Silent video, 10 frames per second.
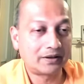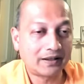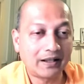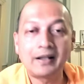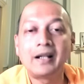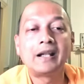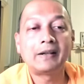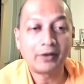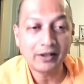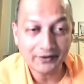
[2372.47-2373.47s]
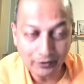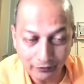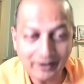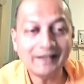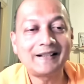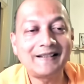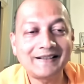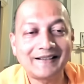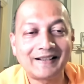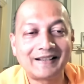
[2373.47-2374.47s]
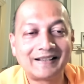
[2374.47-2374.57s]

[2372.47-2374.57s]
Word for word: care if one does not feel it internally?